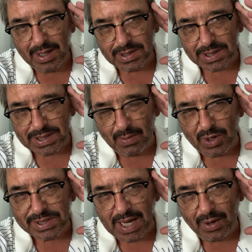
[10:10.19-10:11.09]
to
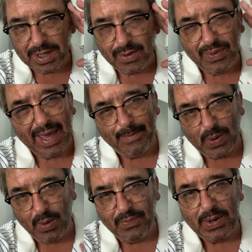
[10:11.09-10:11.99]
someone telling you that,
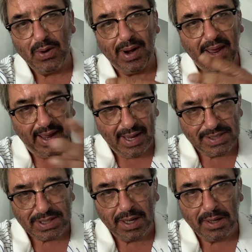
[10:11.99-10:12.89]
but if you're
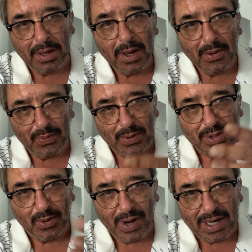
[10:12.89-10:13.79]
asking for
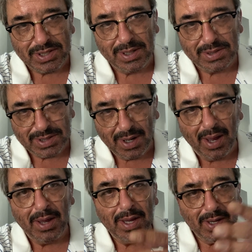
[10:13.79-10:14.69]
directions,
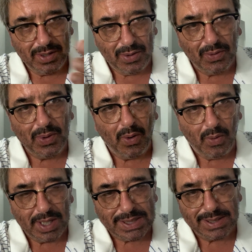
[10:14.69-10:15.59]
you'll know
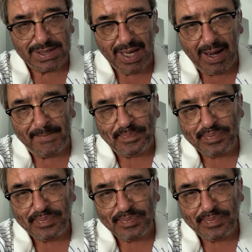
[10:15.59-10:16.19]
what to say.